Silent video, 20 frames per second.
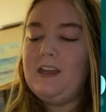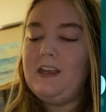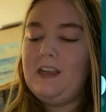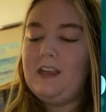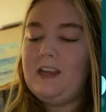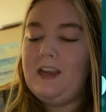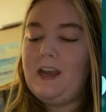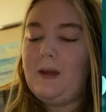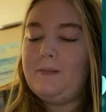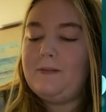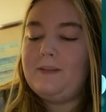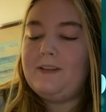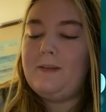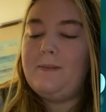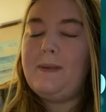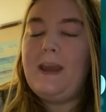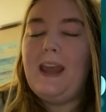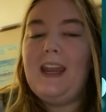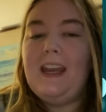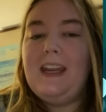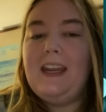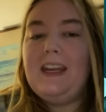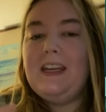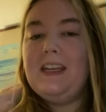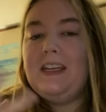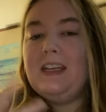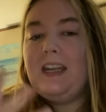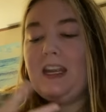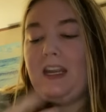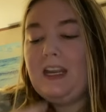It helps the
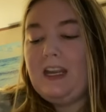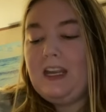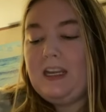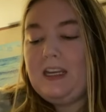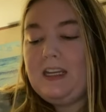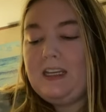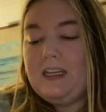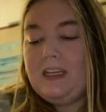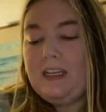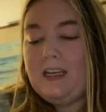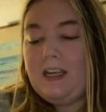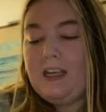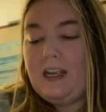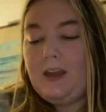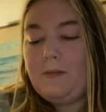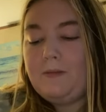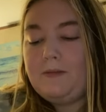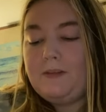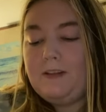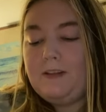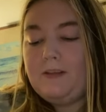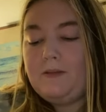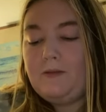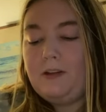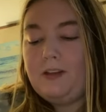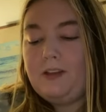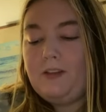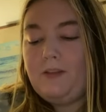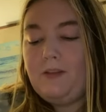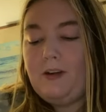pain and it helps the
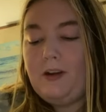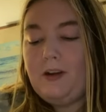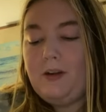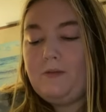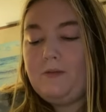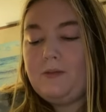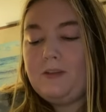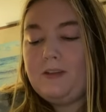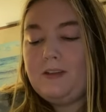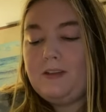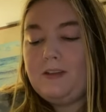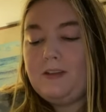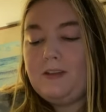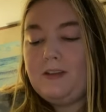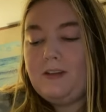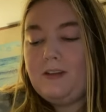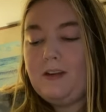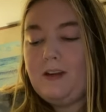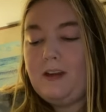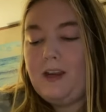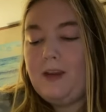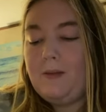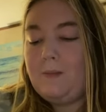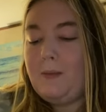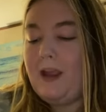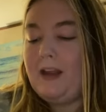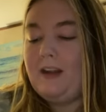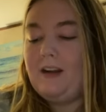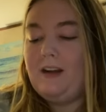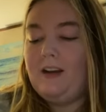sore throat and
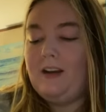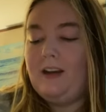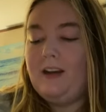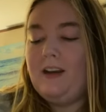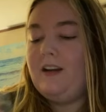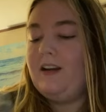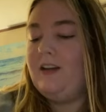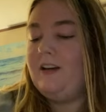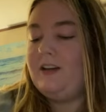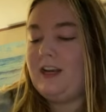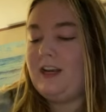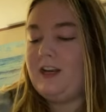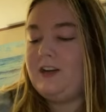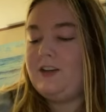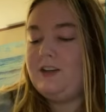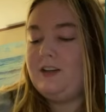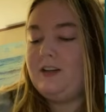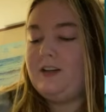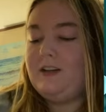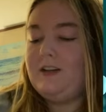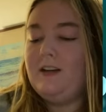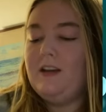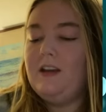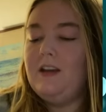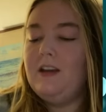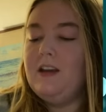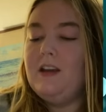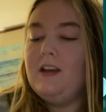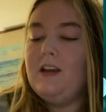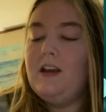minor irritation,
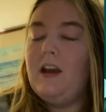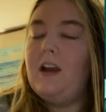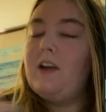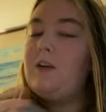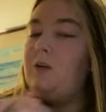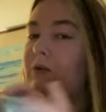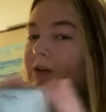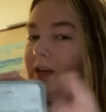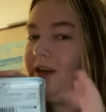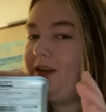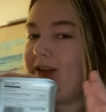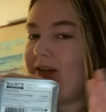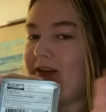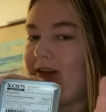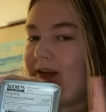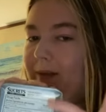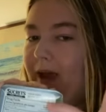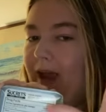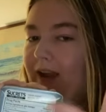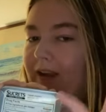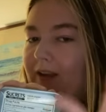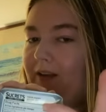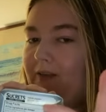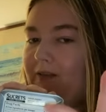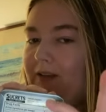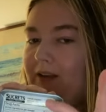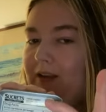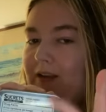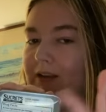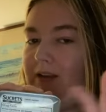according to the back of it.